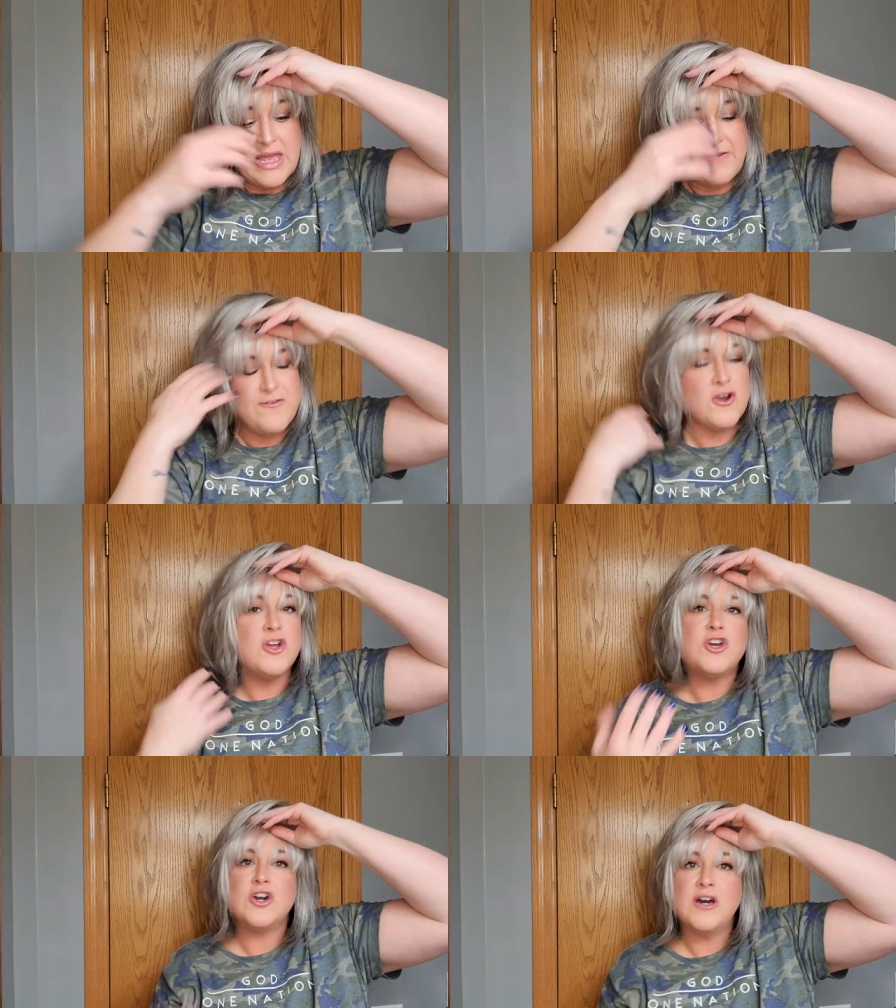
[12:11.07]
If you're
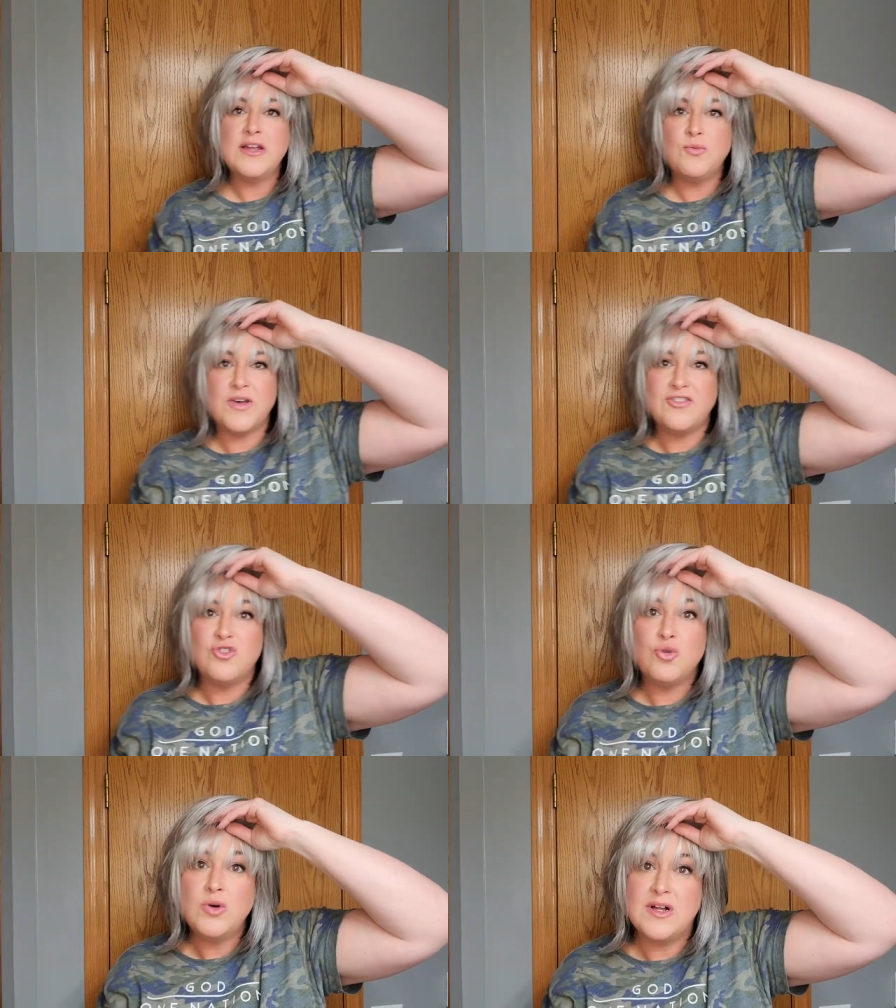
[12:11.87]
good with
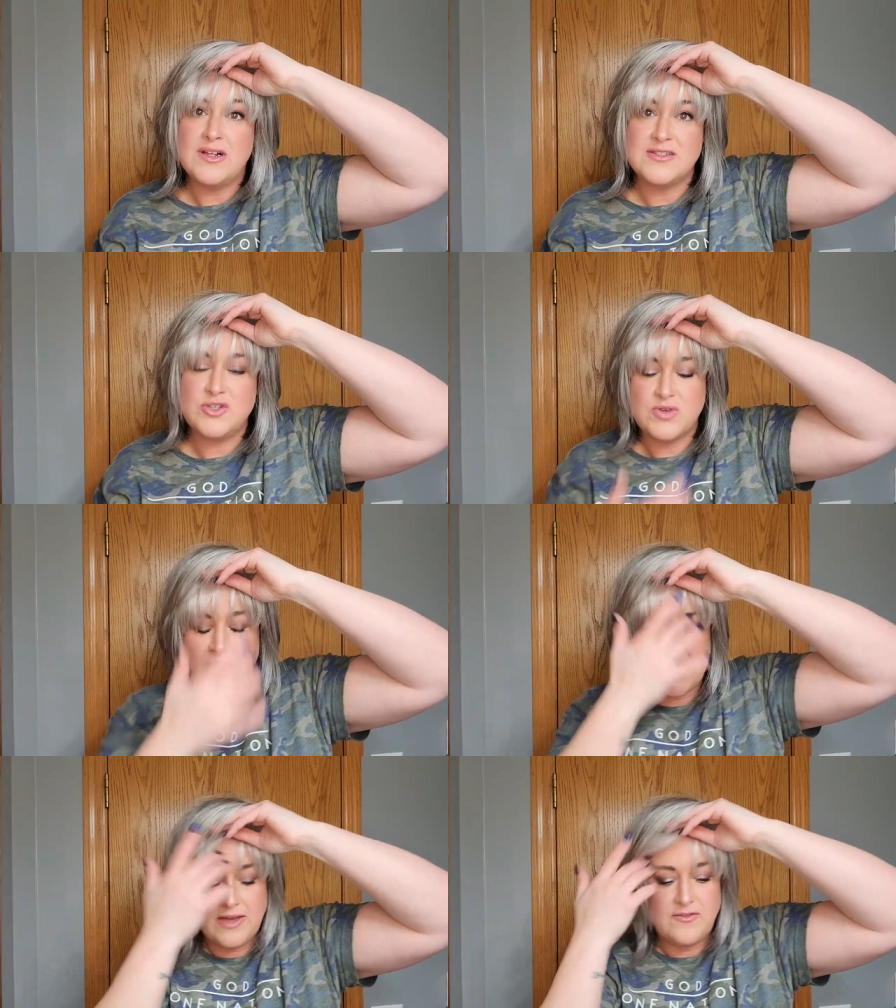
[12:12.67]
tools, you
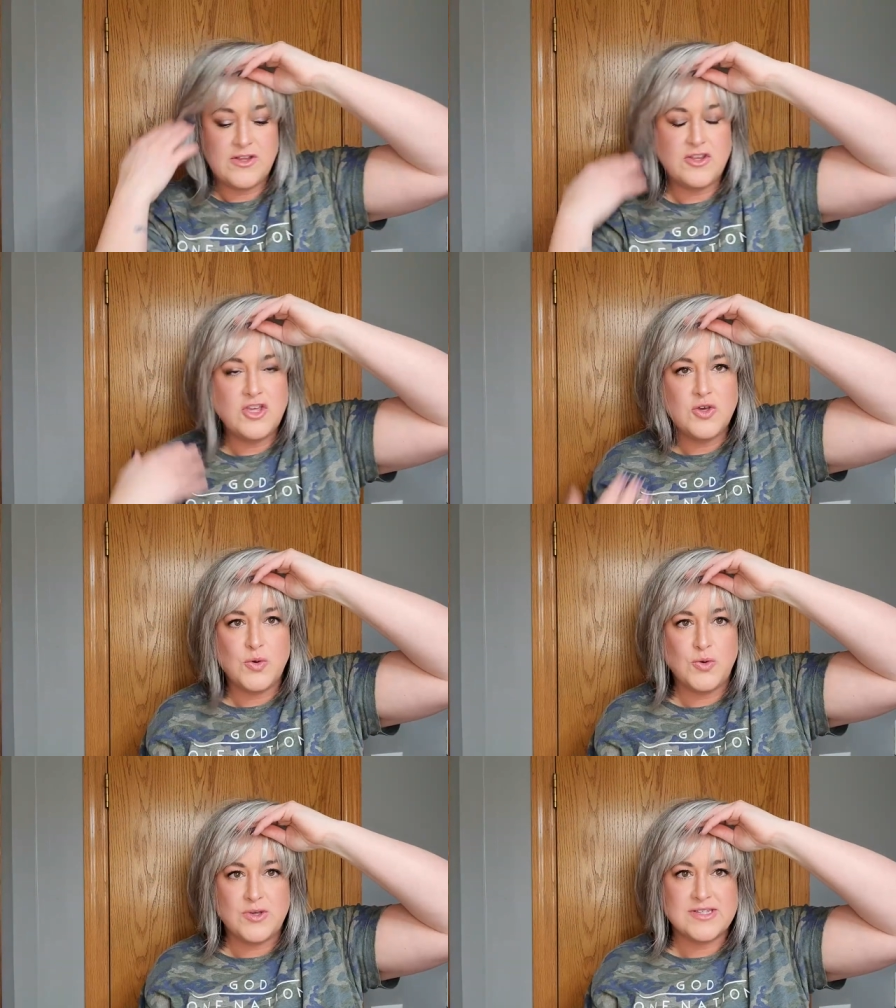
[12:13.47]
could even
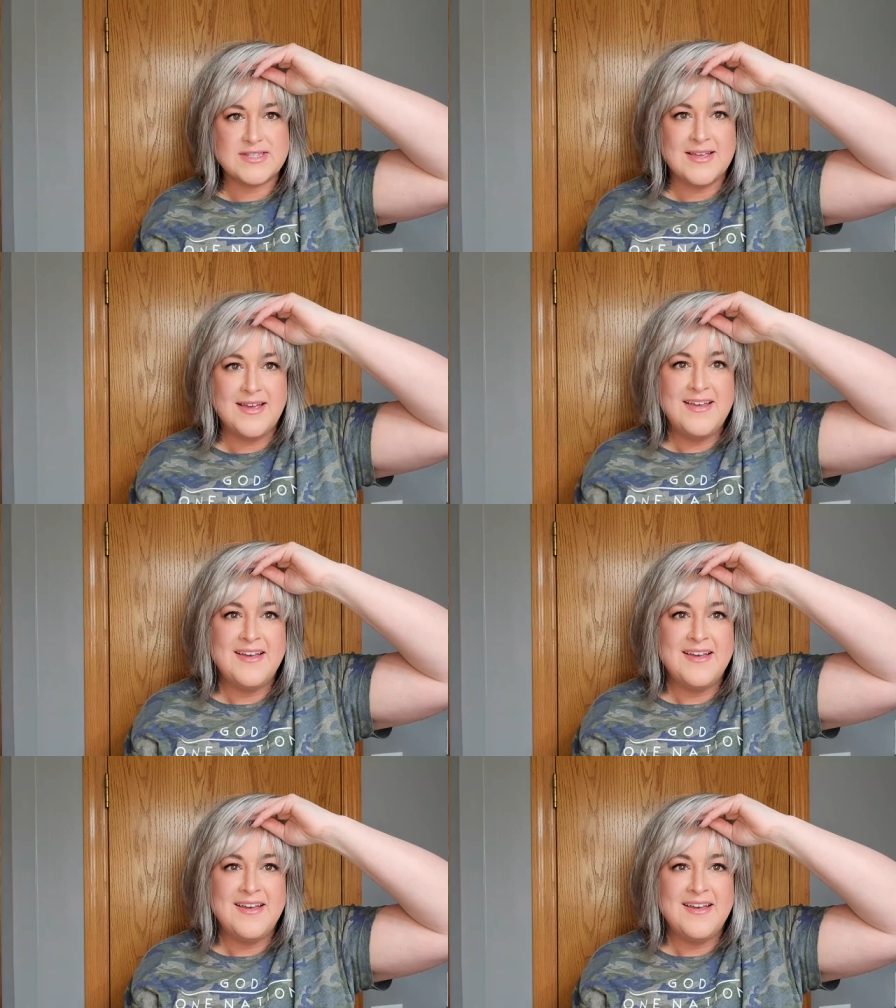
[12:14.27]
use